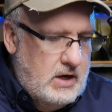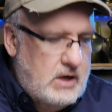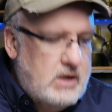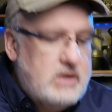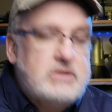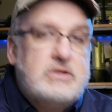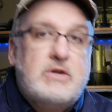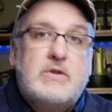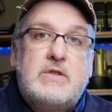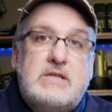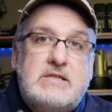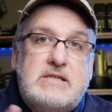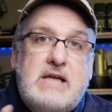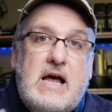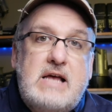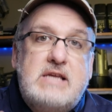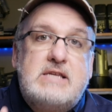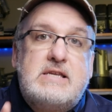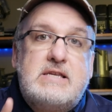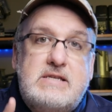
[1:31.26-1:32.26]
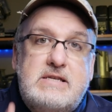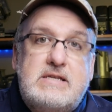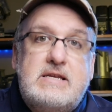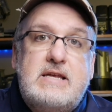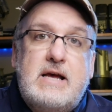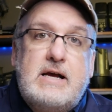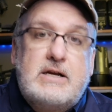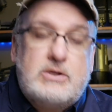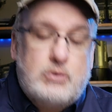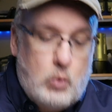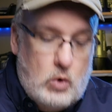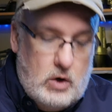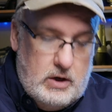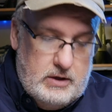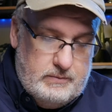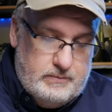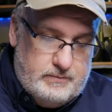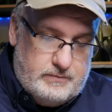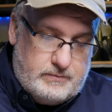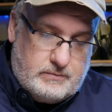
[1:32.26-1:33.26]
So the Zeiss
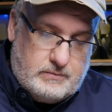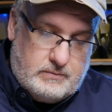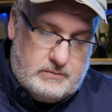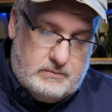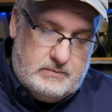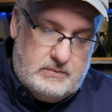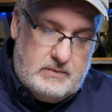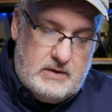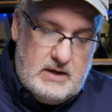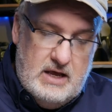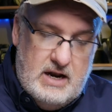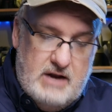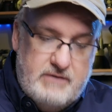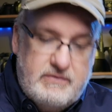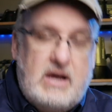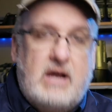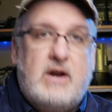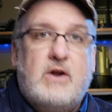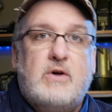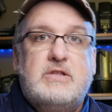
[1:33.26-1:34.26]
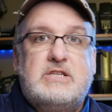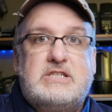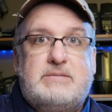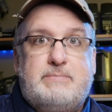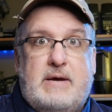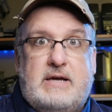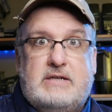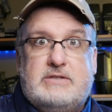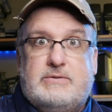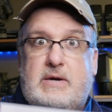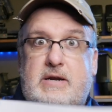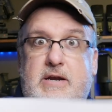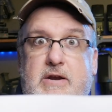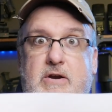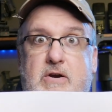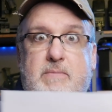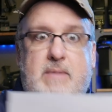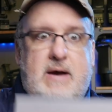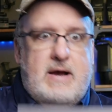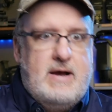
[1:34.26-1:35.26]
ZX1, and I've got all the specs right
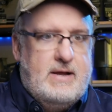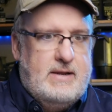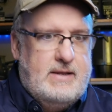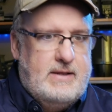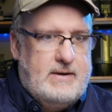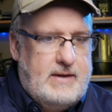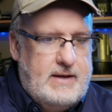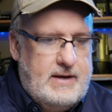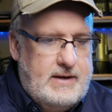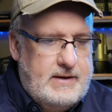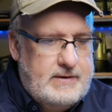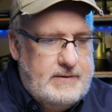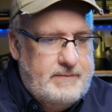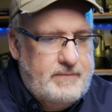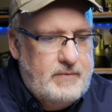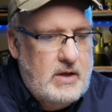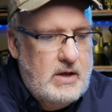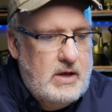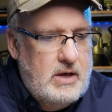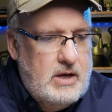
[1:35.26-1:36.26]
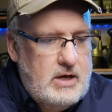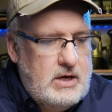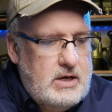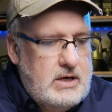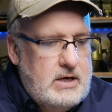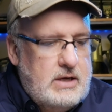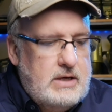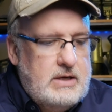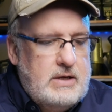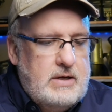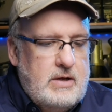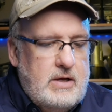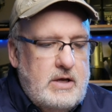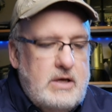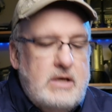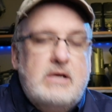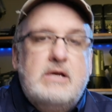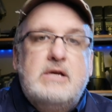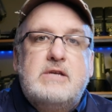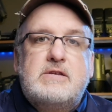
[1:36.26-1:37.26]
here in my hot little hand,
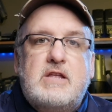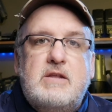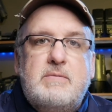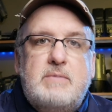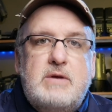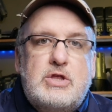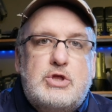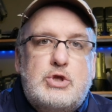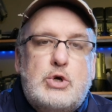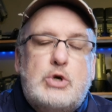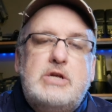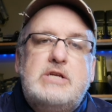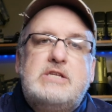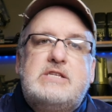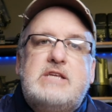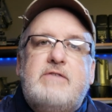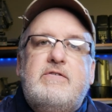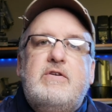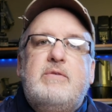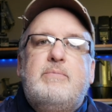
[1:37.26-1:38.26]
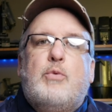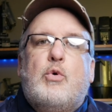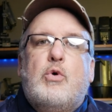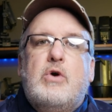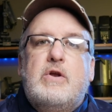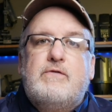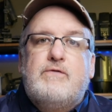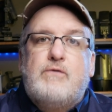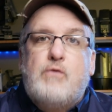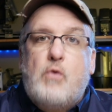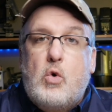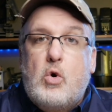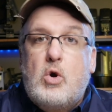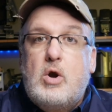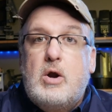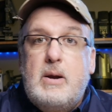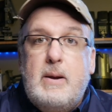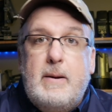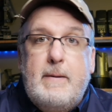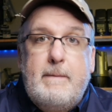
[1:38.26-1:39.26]
is going to be a
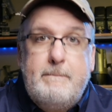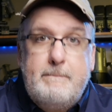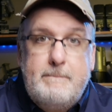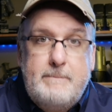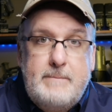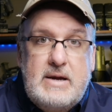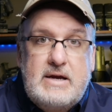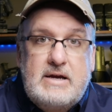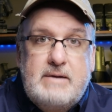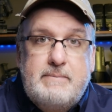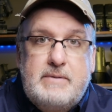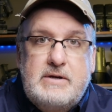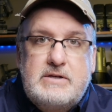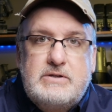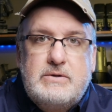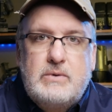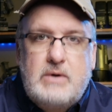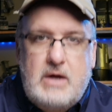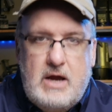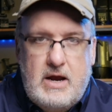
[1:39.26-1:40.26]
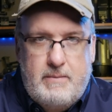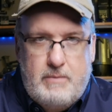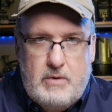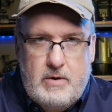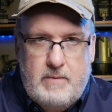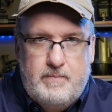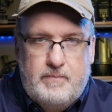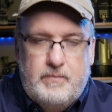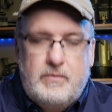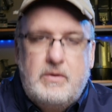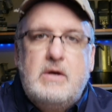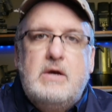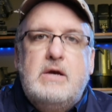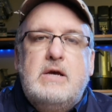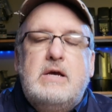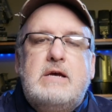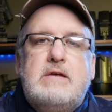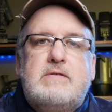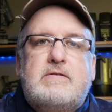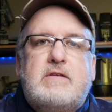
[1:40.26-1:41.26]
37.4 megapixel camera.
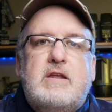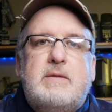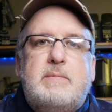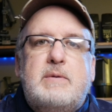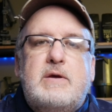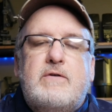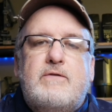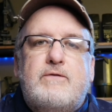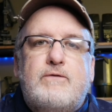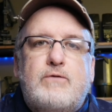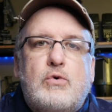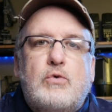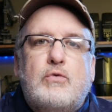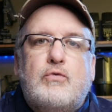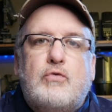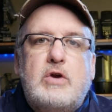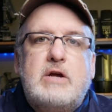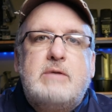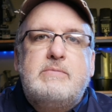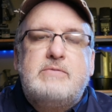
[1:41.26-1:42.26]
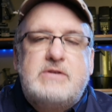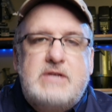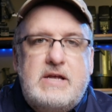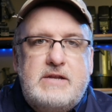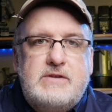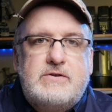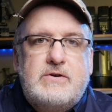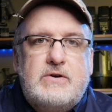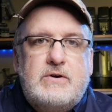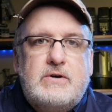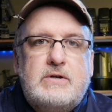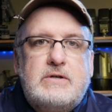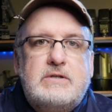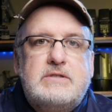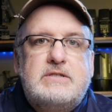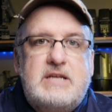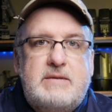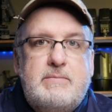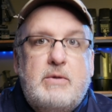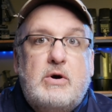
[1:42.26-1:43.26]
It's going to be a full frame sensor,
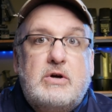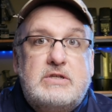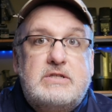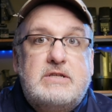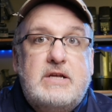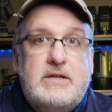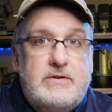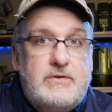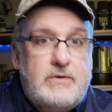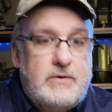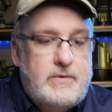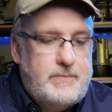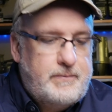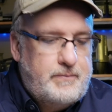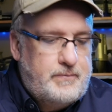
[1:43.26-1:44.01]
CMOS sensor.